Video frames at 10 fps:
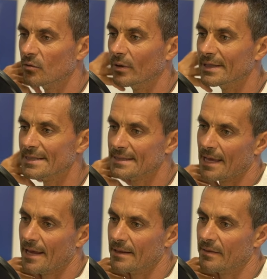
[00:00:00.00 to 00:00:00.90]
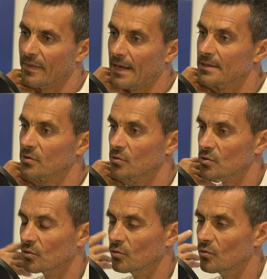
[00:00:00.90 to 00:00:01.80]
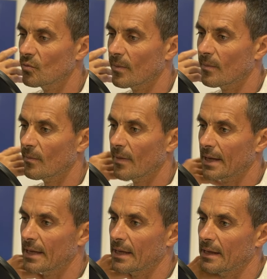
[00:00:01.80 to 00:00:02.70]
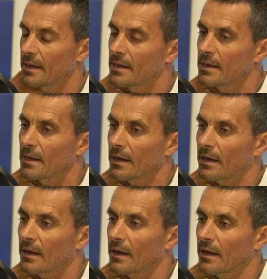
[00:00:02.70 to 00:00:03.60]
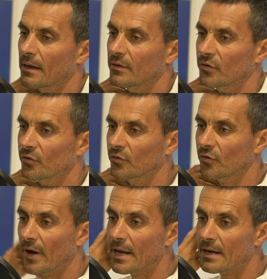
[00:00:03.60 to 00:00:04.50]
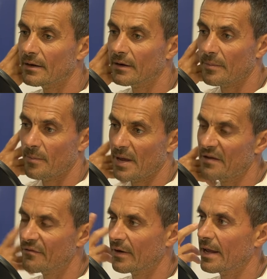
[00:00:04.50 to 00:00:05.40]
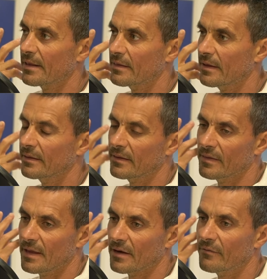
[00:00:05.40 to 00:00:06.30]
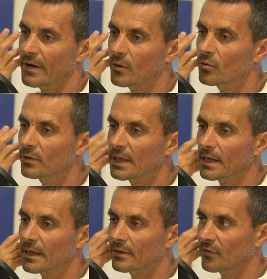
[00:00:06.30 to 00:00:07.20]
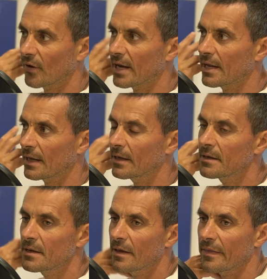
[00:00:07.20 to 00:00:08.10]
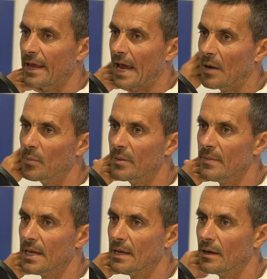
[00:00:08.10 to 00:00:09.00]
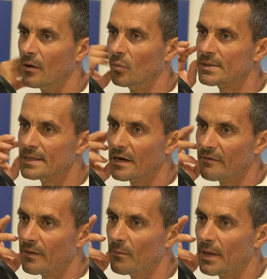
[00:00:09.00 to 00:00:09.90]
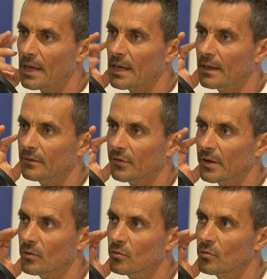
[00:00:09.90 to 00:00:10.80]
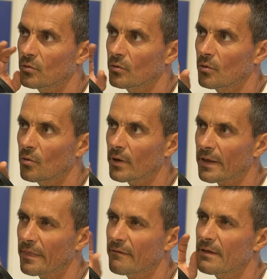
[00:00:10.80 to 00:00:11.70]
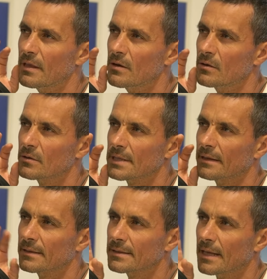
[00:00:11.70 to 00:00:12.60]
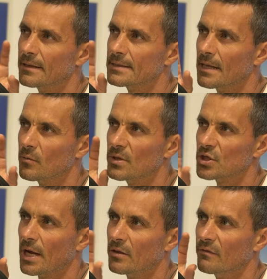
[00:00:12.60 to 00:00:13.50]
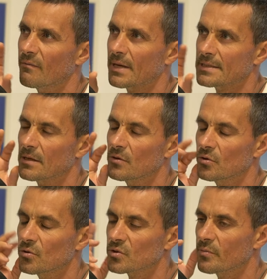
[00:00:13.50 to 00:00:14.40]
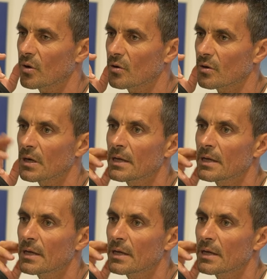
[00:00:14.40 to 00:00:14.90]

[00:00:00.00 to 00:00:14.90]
to understand. Thanks also to my uh, trainer and many friends that they are very good in training. They helped me observing me and trying to look in the videos and understand which kind of muscle you use more